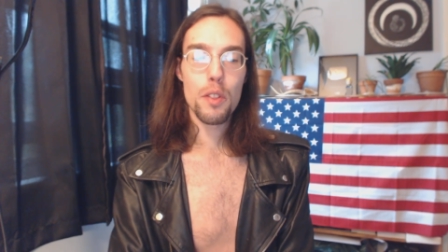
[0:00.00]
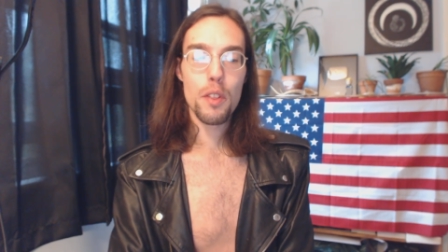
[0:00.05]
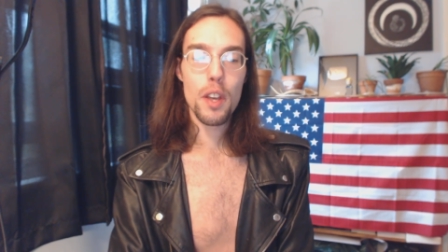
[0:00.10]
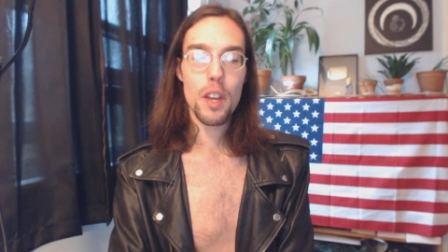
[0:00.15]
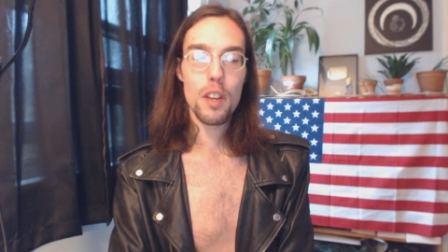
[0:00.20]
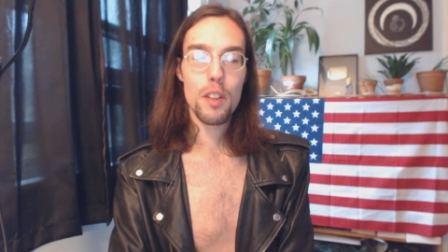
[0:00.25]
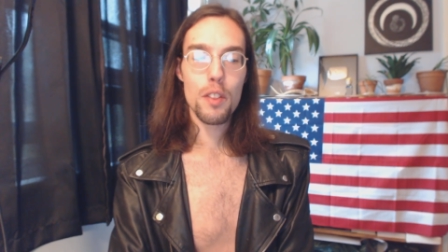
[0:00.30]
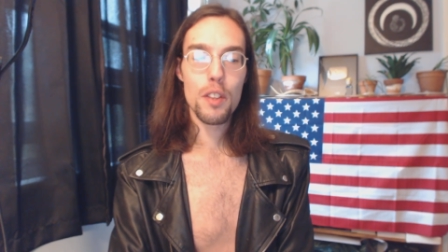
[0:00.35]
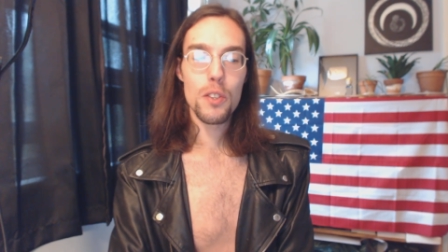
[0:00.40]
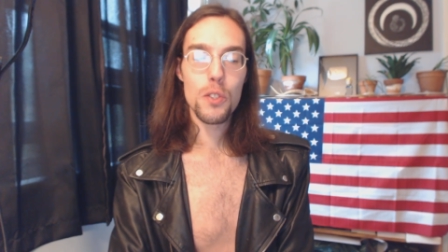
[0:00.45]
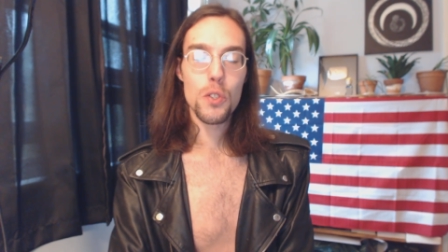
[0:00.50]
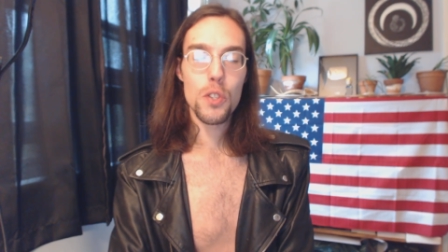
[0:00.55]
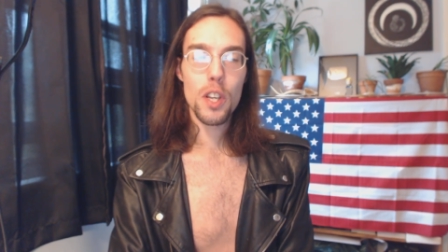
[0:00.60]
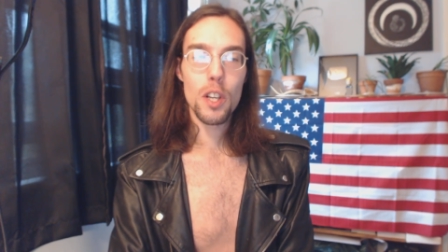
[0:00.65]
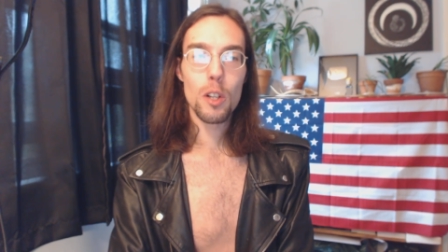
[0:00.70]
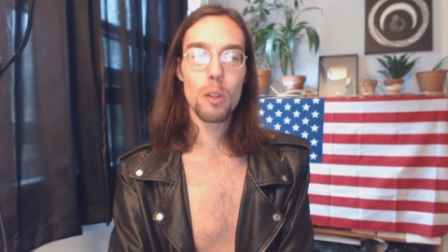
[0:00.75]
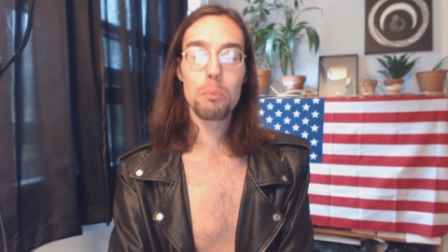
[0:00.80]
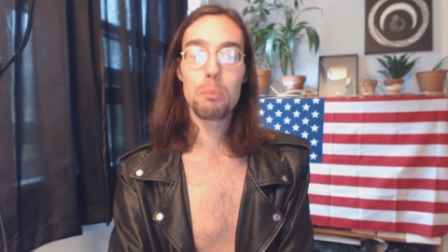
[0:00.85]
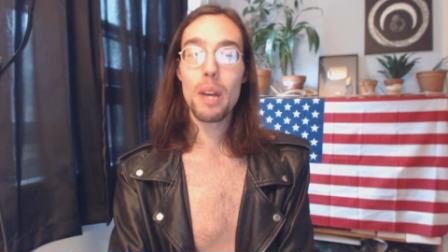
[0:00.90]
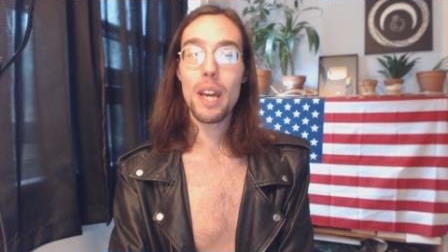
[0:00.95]
think that
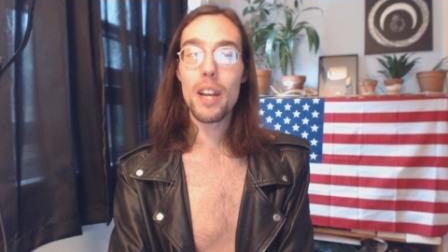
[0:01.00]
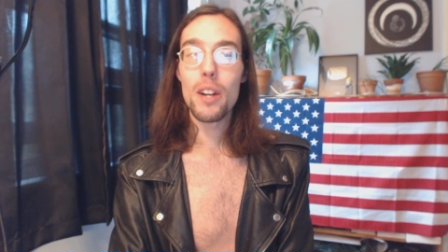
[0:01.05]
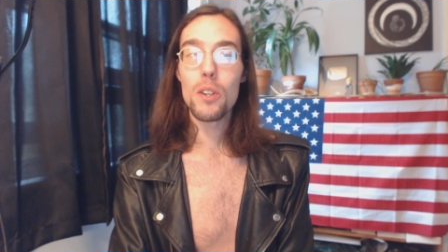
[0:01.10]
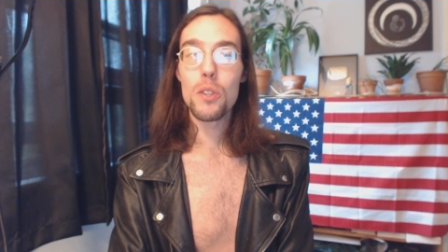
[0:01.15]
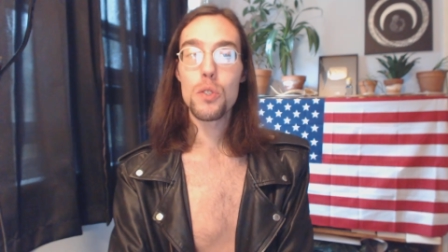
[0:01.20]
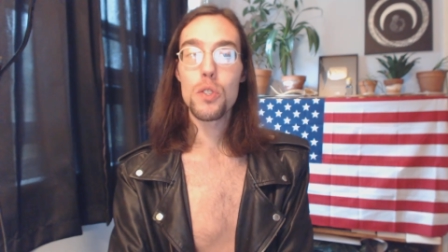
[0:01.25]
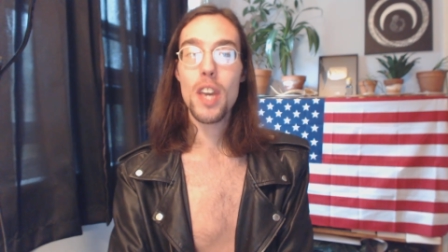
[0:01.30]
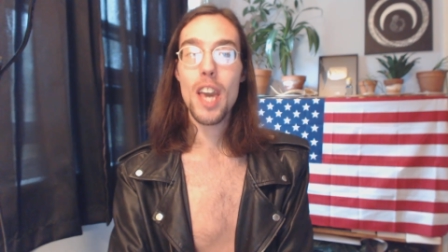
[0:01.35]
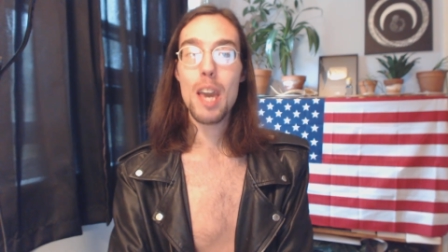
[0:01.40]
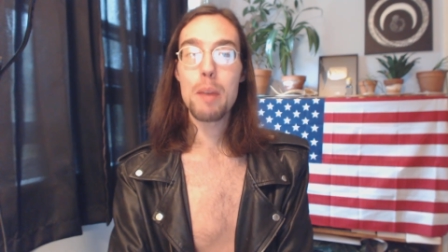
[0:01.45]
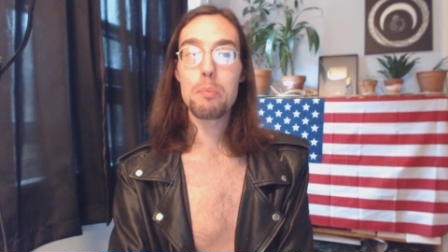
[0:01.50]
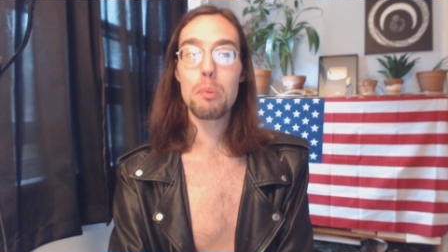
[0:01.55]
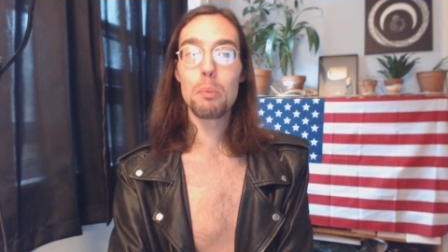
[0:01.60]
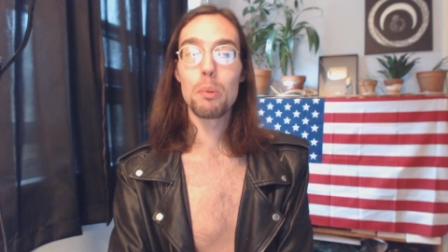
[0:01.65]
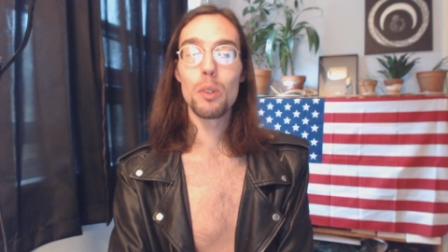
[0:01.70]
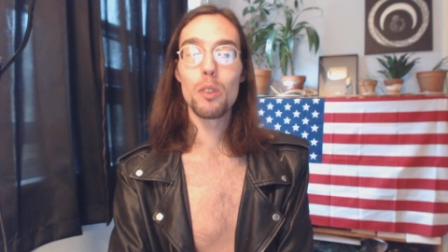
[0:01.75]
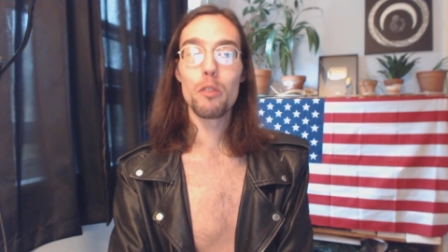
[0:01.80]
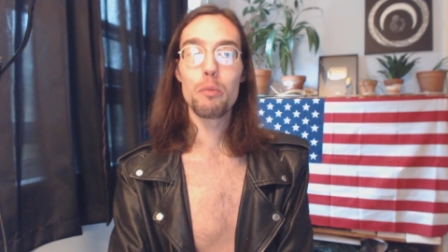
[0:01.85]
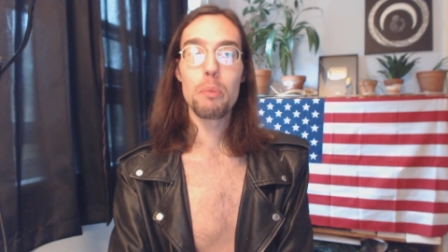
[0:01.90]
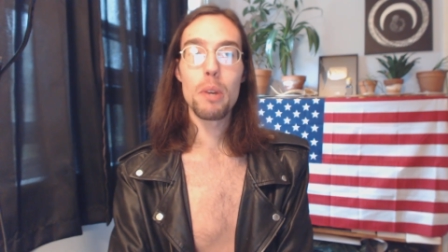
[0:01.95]
single payer is
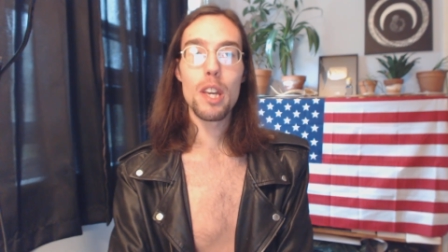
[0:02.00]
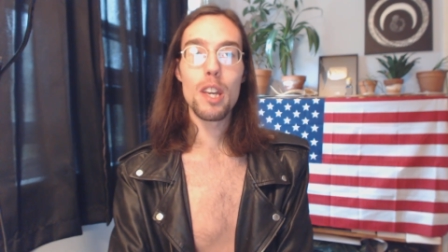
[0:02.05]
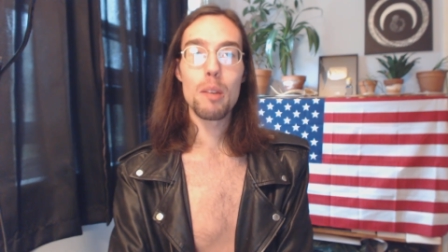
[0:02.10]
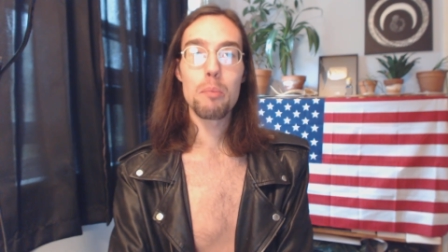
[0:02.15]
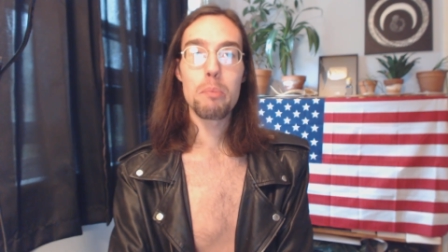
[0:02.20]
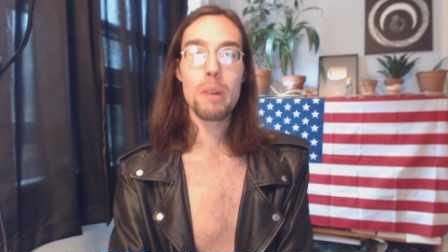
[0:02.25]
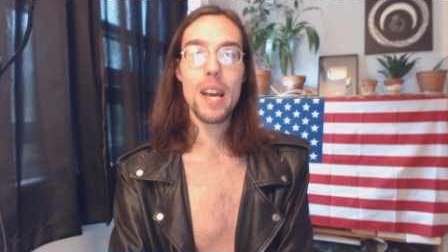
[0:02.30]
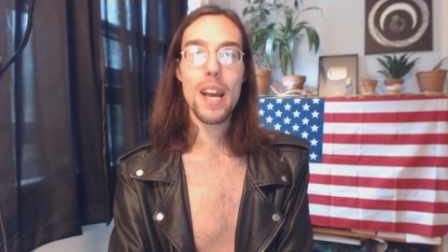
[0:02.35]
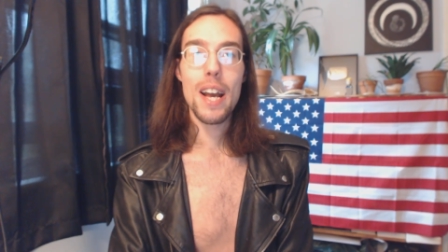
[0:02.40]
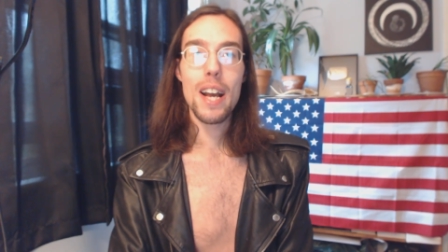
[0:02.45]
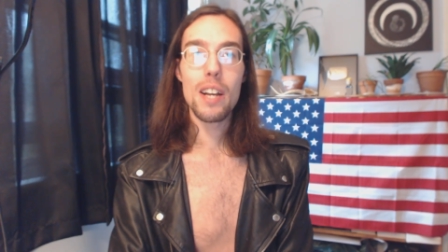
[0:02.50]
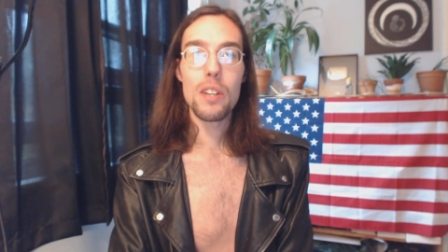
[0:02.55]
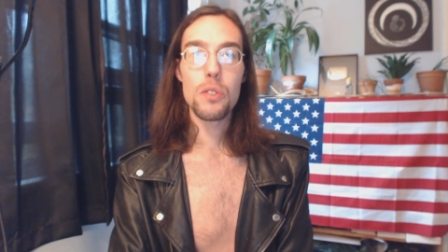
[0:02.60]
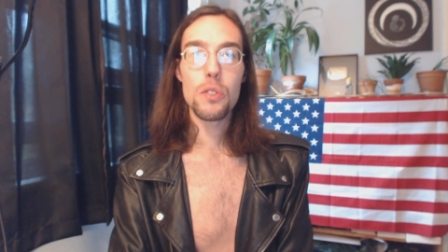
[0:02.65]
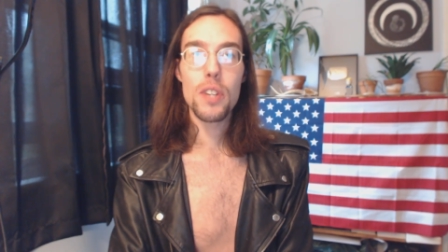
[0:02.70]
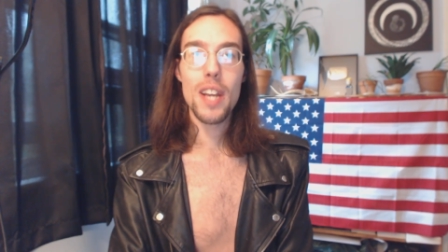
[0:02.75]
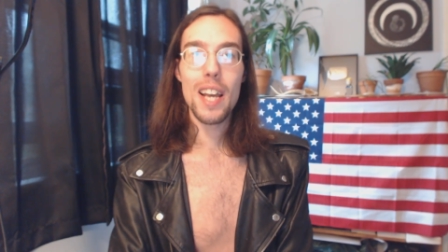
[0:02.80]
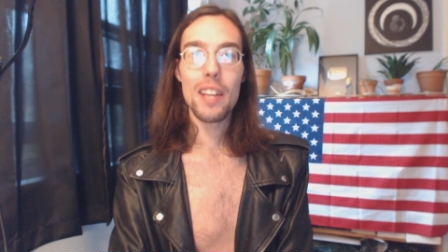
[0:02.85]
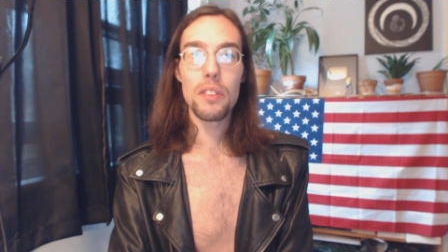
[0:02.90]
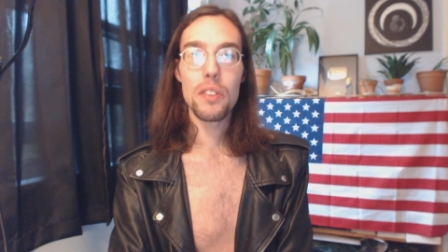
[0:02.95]
capable of being
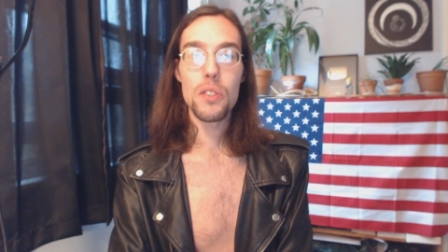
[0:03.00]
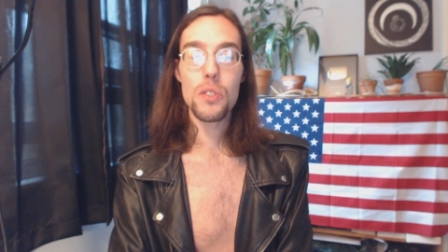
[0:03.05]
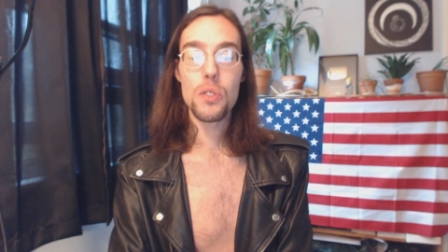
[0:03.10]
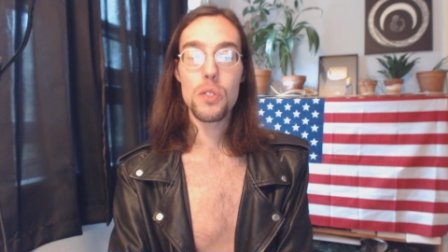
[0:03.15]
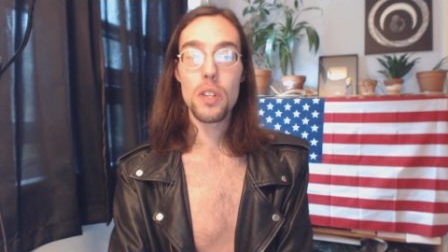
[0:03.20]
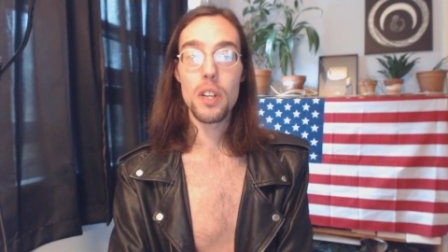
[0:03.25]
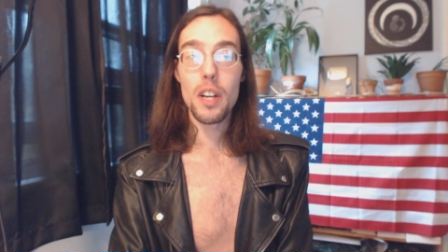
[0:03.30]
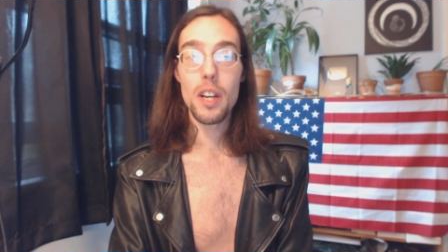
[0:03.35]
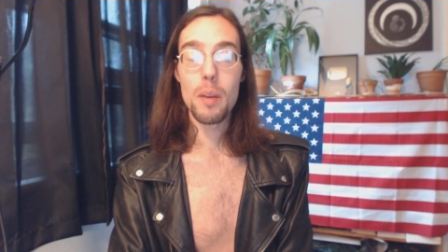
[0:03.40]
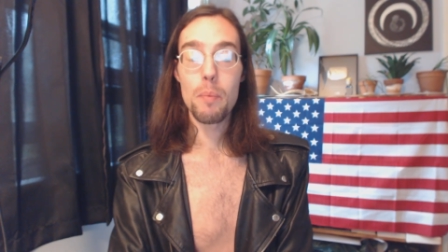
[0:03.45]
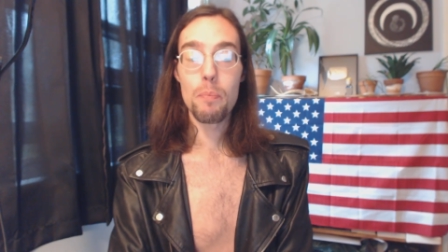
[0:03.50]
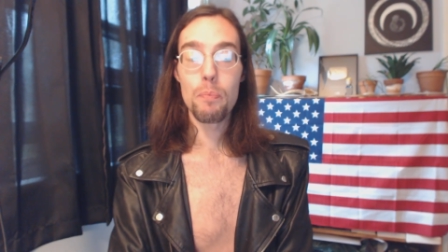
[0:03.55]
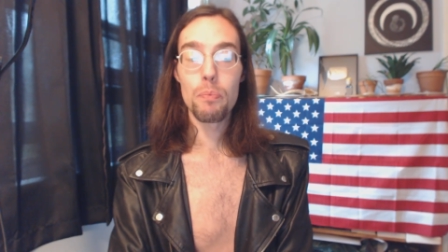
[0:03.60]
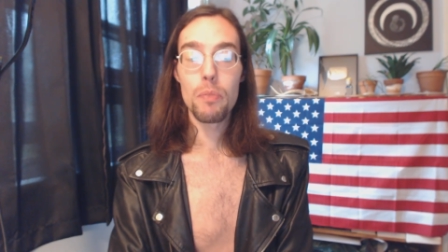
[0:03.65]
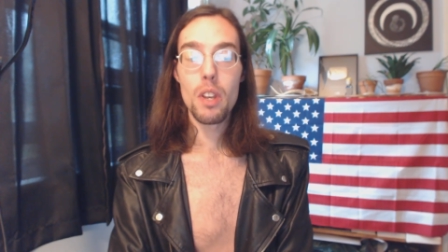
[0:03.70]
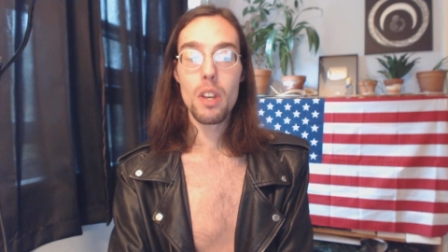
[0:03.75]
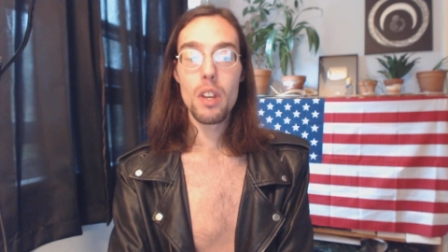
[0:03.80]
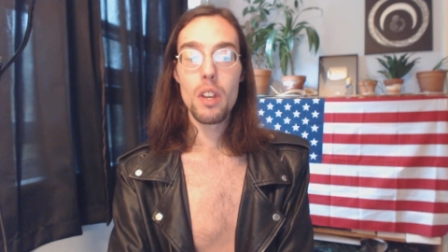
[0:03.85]
passed at this time.